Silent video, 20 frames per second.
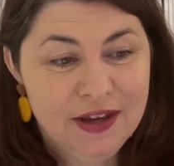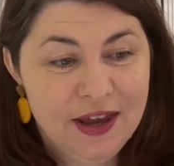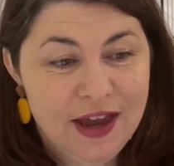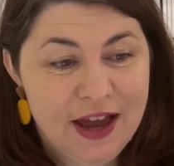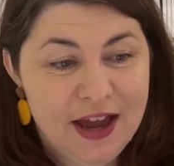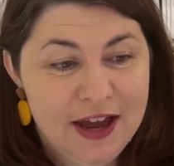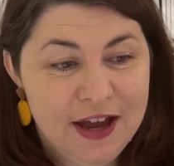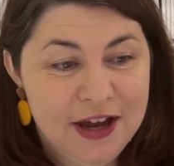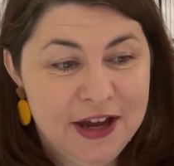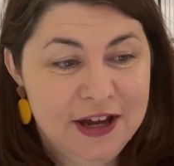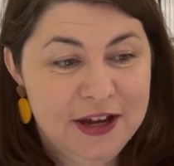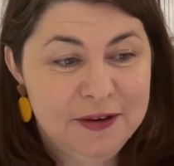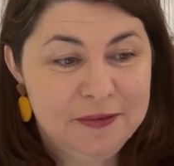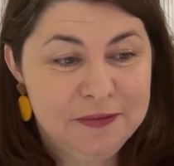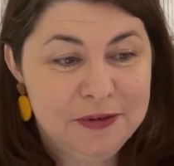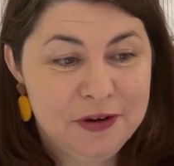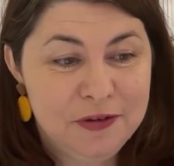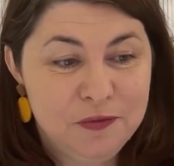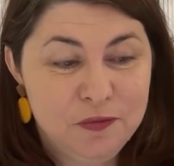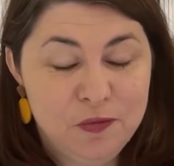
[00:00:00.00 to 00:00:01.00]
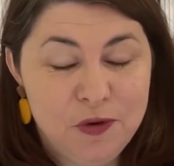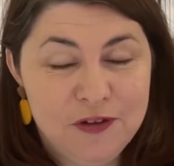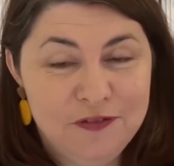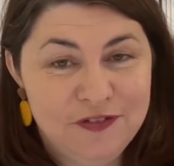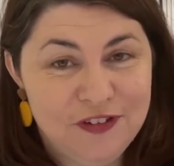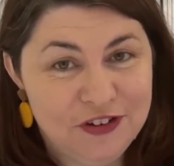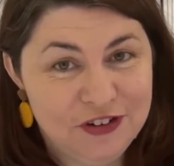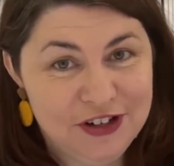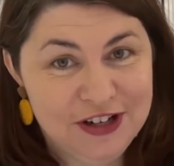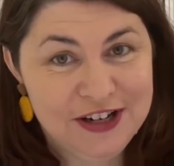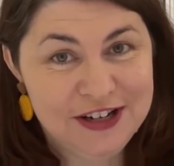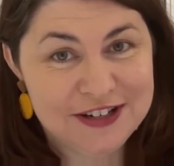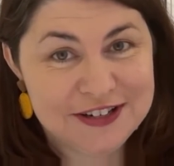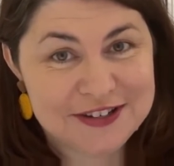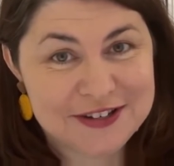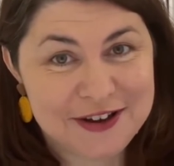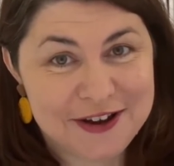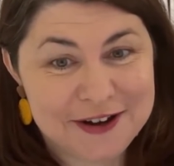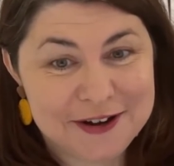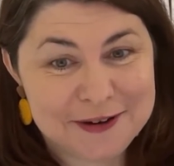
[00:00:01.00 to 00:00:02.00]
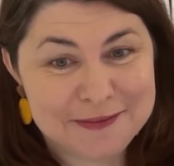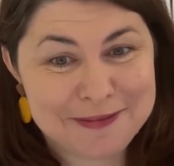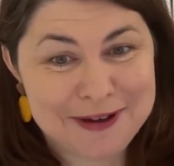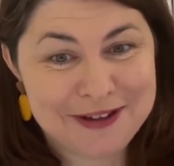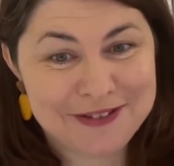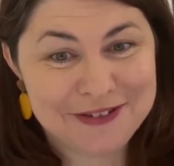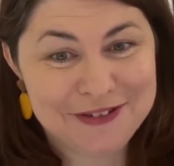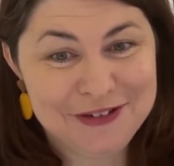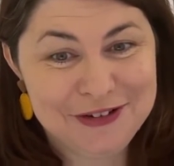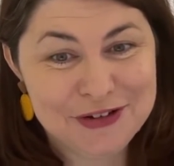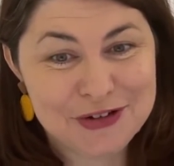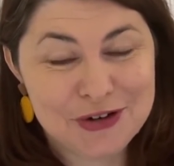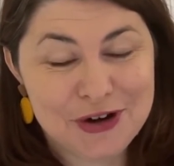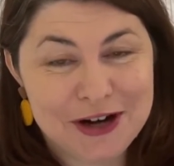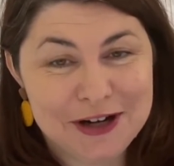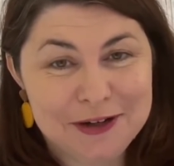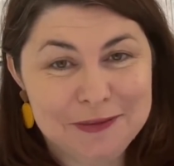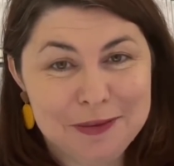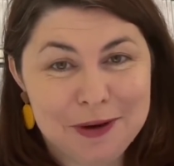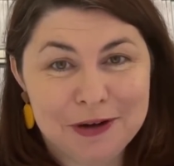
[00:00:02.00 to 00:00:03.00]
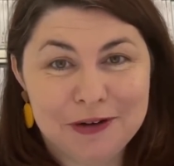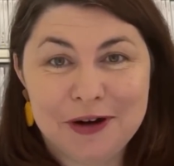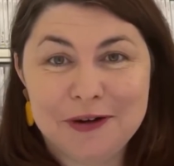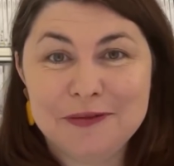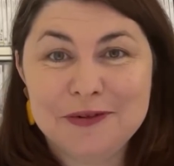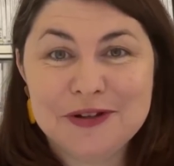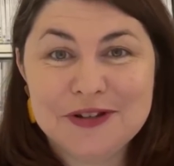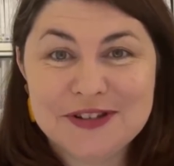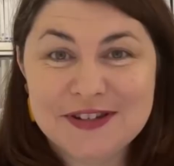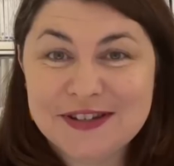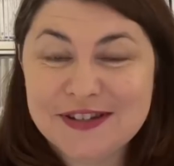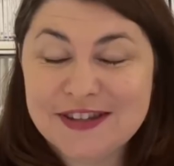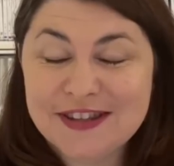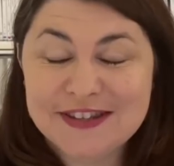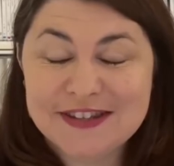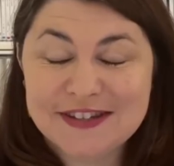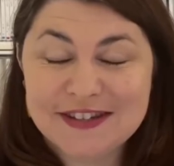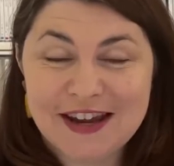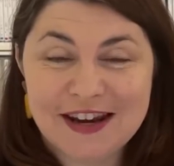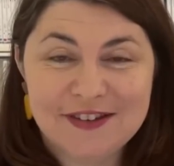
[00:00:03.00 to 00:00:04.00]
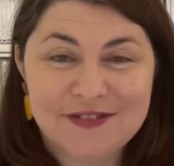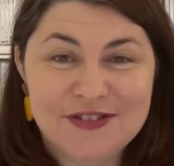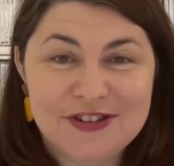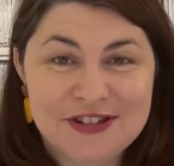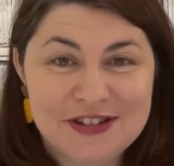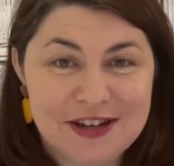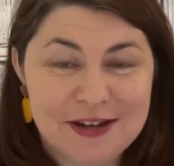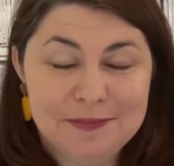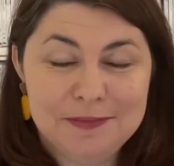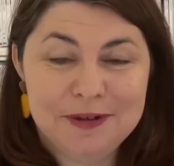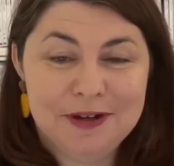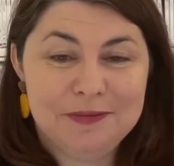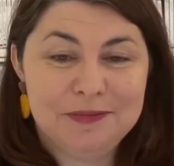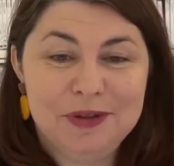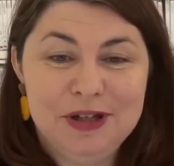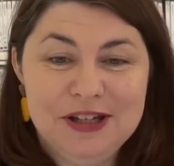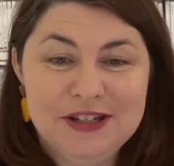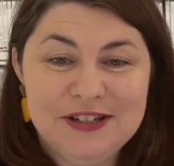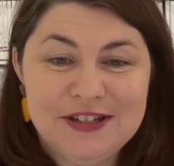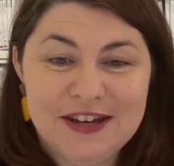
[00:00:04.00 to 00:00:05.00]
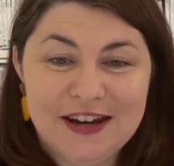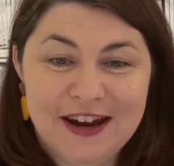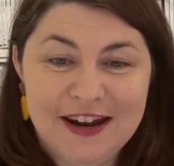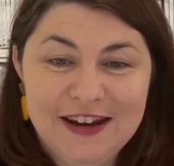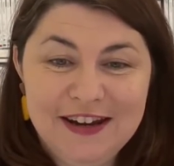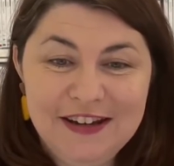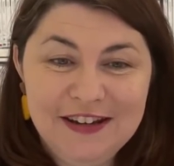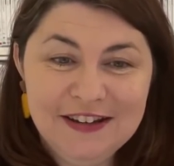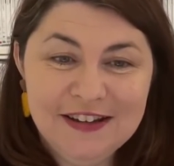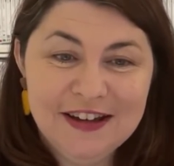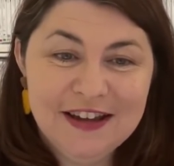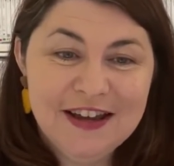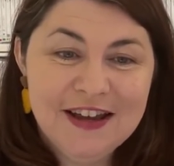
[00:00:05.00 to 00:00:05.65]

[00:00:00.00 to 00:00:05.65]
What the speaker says: We're very excited about the new training program because it's the start of the Stampin' Up year today.